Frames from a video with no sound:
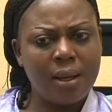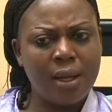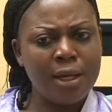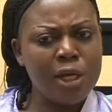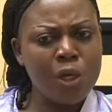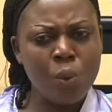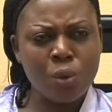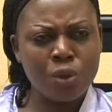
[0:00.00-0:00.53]
And
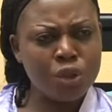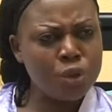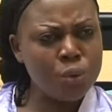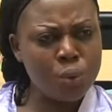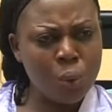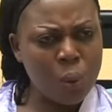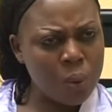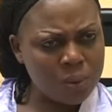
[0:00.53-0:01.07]
he was too
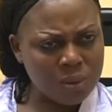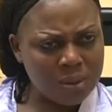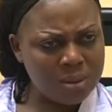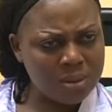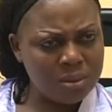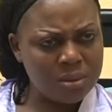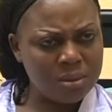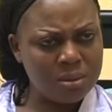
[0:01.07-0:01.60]
cold.
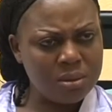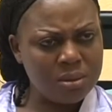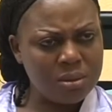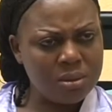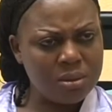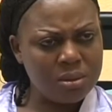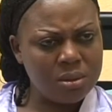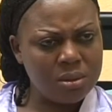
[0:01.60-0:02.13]

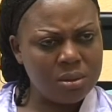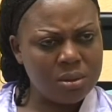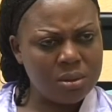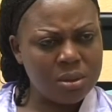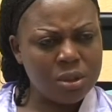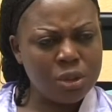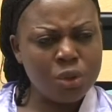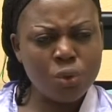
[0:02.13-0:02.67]

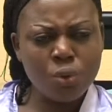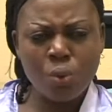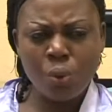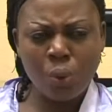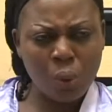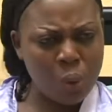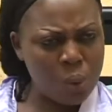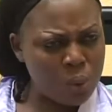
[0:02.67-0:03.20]
Too
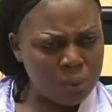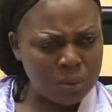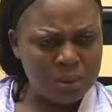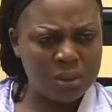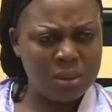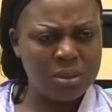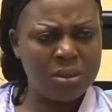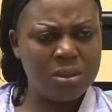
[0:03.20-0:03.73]
cold.